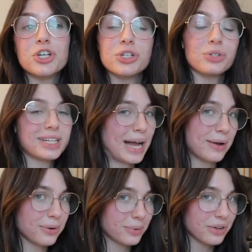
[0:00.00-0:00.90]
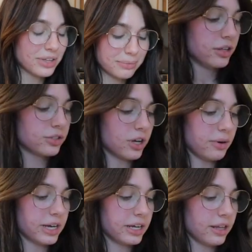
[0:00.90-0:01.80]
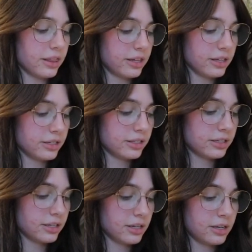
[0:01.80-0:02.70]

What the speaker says: show you like how I would wear them. So I got this